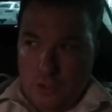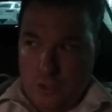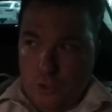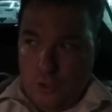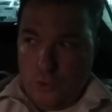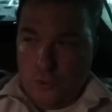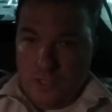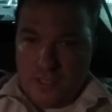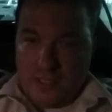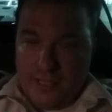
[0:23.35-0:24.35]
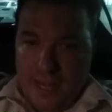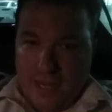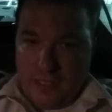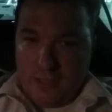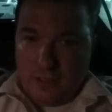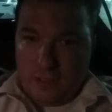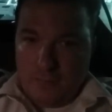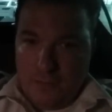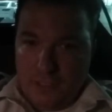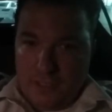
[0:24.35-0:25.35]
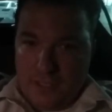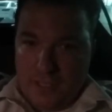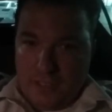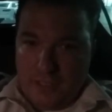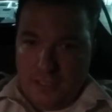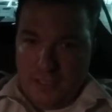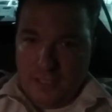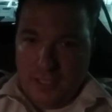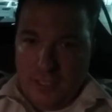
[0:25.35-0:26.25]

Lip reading: to his attack on our military